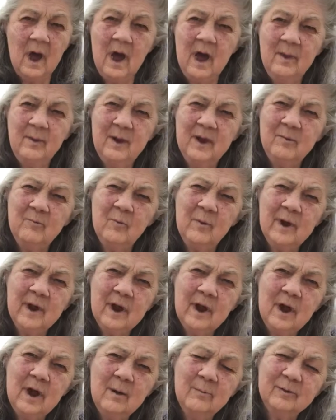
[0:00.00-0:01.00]
And then when
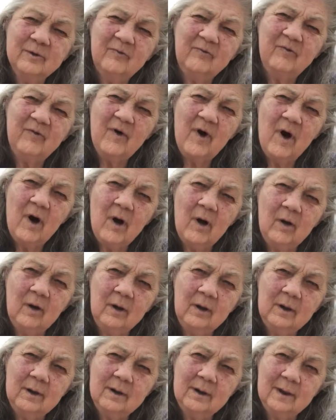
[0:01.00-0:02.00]
it comes
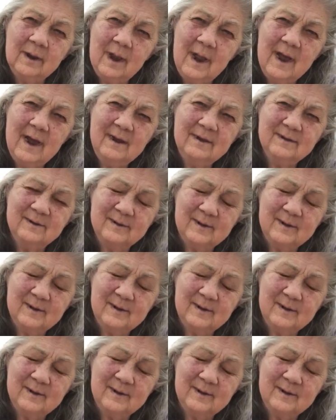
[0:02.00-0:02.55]
fall, late